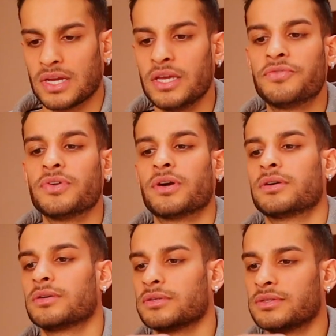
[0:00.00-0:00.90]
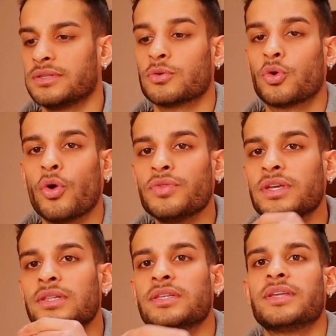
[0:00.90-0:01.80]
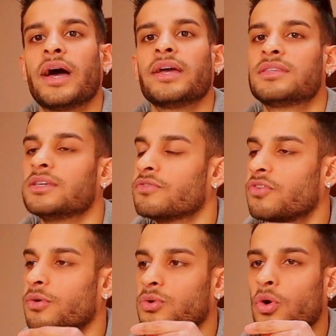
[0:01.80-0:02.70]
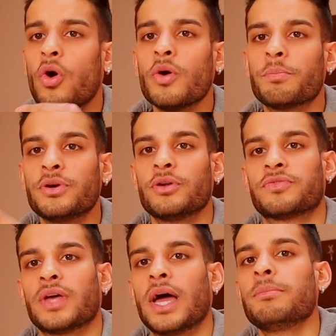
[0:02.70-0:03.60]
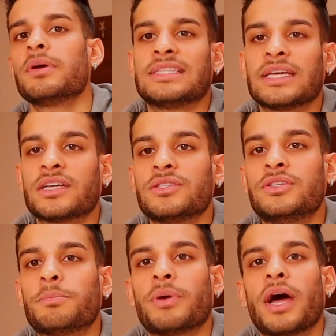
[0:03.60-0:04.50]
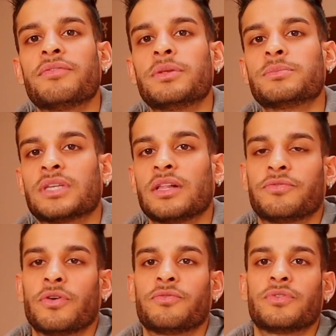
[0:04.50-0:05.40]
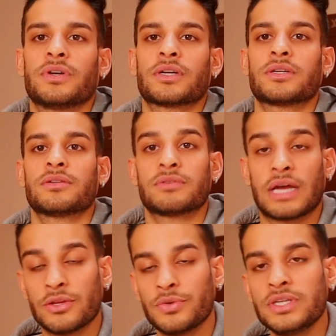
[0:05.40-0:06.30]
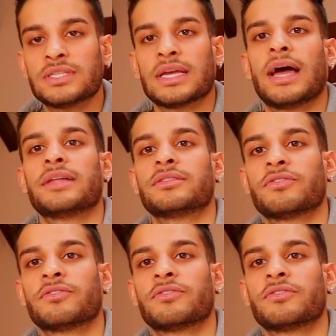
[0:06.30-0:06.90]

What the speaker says: if they are chronically dieting for a long period of time, they can deprive themselves of calories and